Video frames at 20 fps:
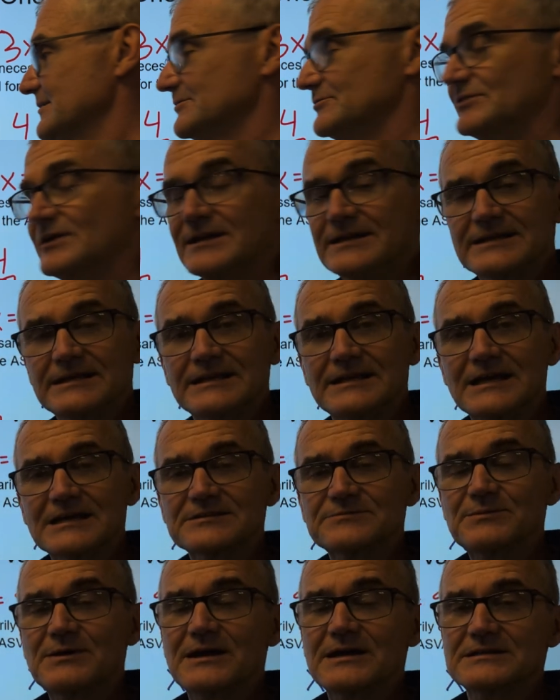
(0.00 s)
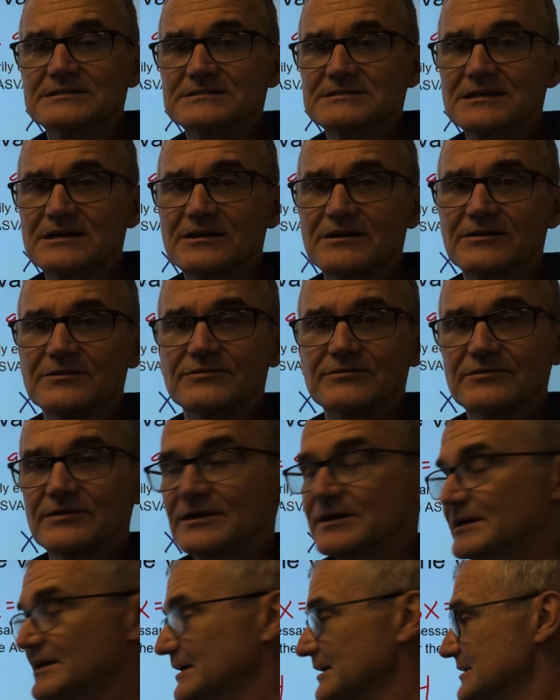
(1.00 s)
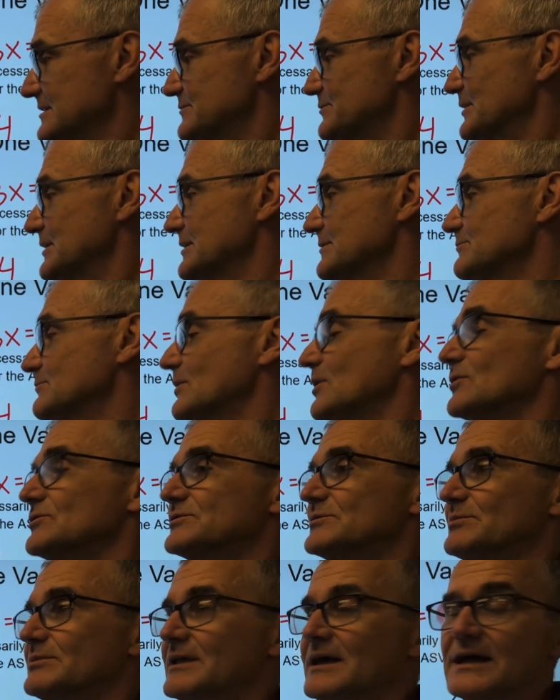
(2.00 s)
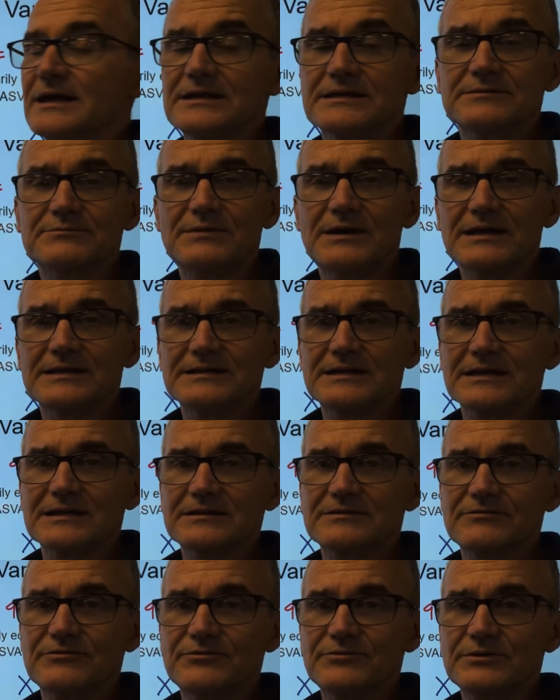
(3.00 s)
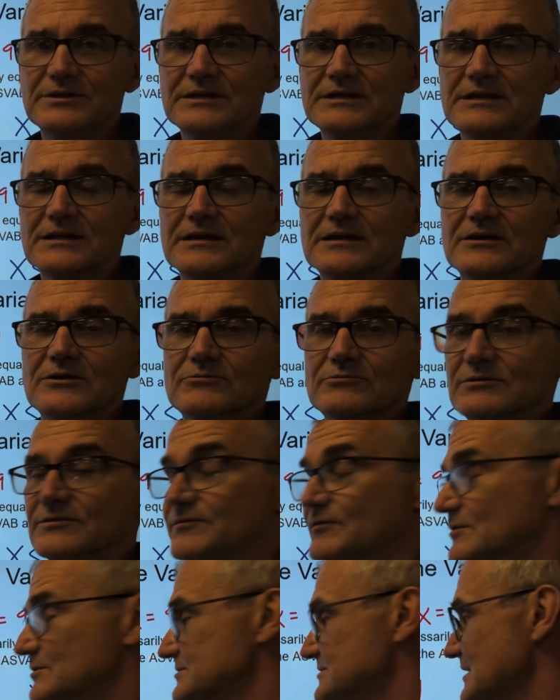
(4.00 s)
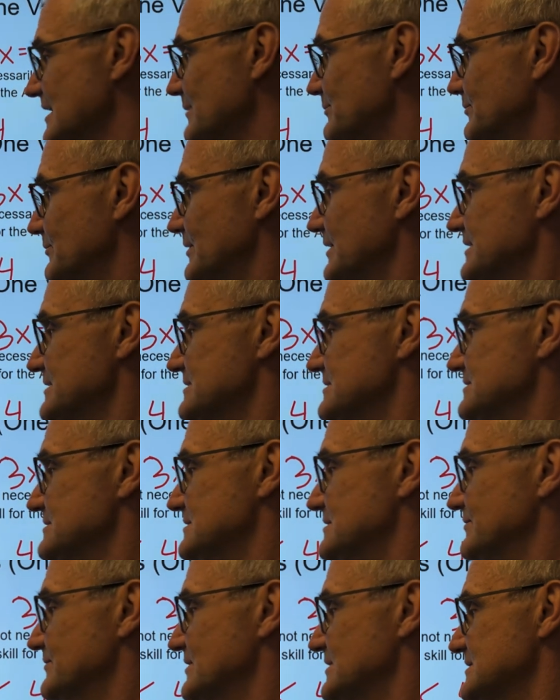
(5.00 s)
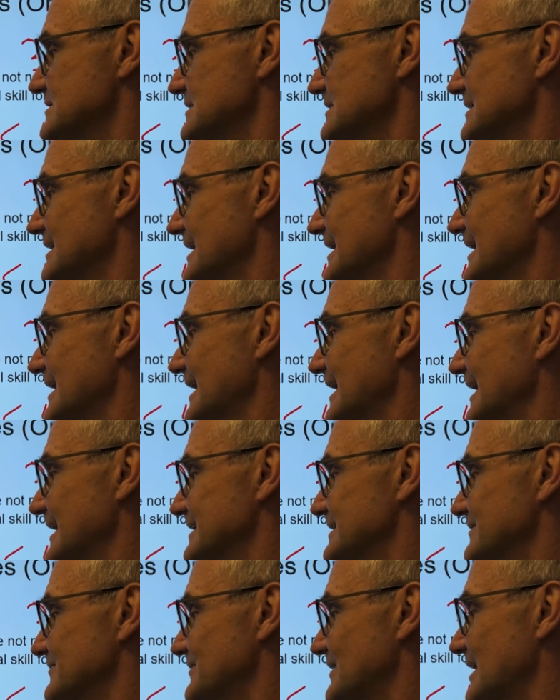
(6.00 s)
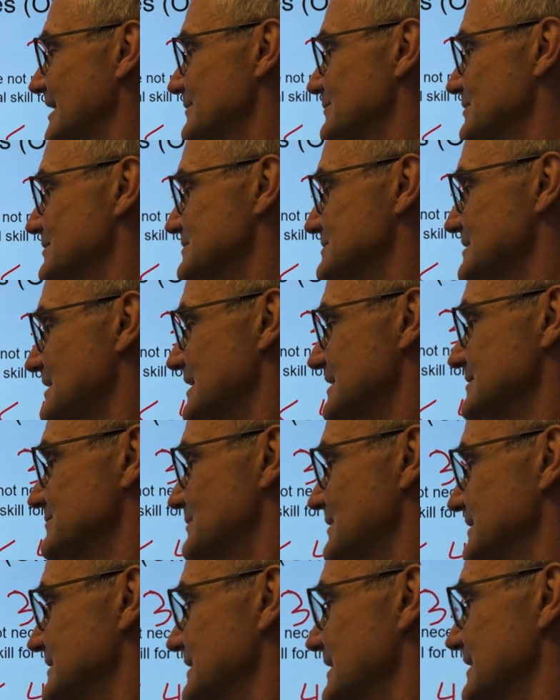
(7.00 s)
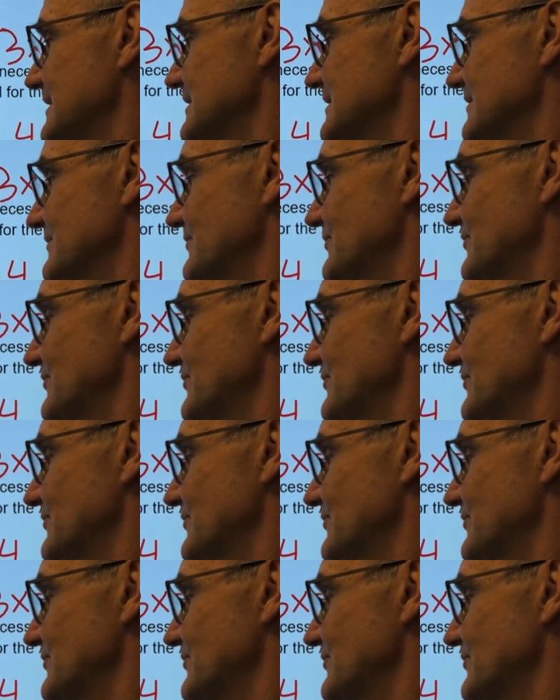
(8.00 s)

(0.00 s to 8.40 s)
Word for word: trying to get x by itself, it is being multiplied by negative 3, reverse operations division. I divide both sides by negative